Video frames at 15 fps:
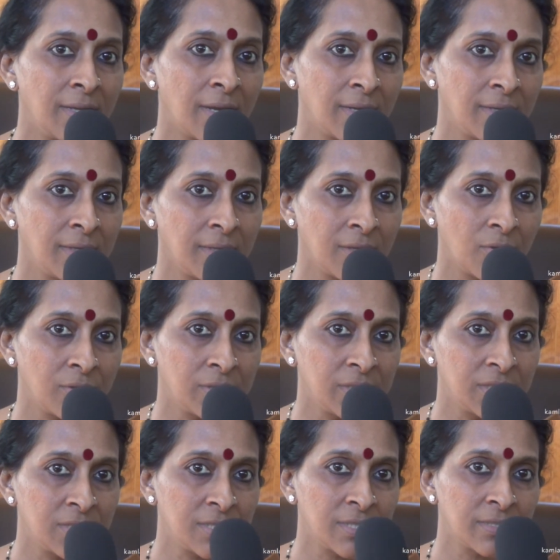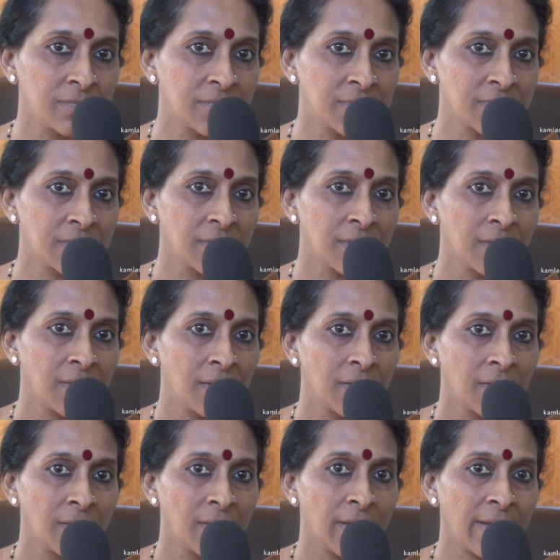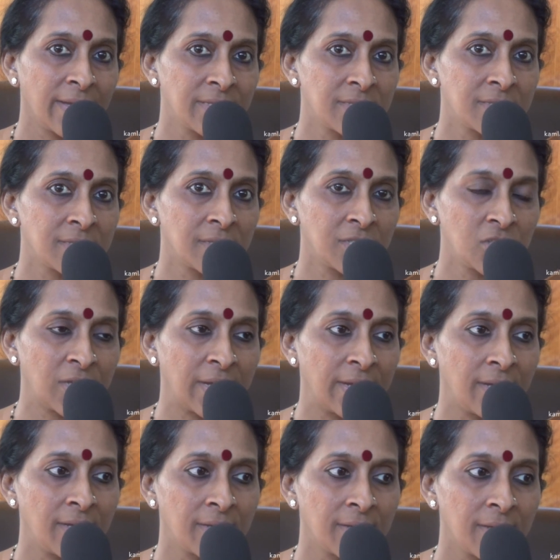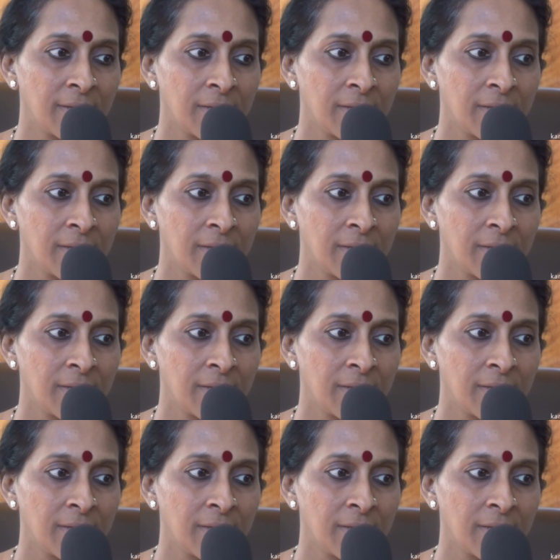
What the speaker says: done in all these years as a child,